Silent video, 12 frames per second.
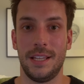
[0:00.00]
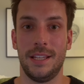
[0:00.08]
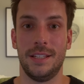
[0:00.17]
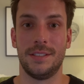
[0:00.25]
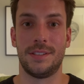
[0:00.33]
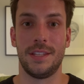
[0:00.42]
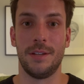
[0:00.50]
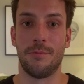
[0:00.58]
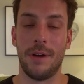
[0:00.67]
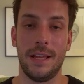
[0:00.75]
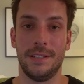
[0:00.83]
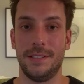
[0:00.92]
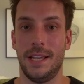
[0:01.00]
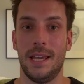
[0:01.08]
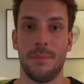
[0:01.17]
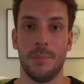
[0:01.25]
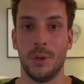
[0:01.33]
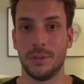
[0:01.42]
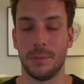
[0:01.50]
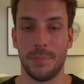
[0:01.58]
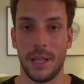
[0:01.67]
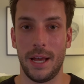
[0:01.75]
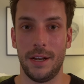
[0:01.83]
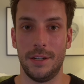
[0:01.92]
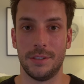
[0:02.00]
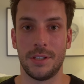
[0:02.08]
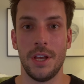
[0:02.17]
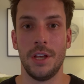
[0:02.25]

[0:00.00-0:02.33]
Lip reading: is the rent day multipliers.